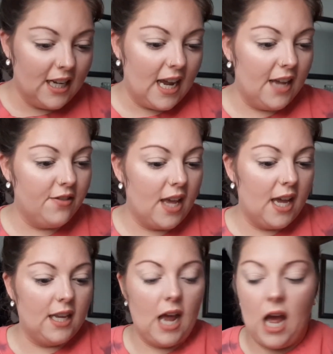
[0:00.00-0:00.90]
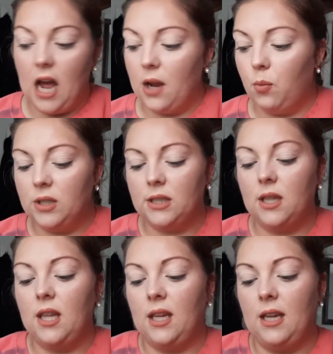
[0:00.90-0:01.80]
And then I was
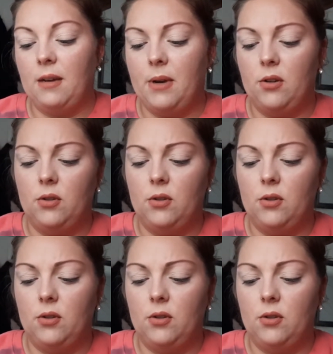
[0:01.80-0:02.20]
thinking about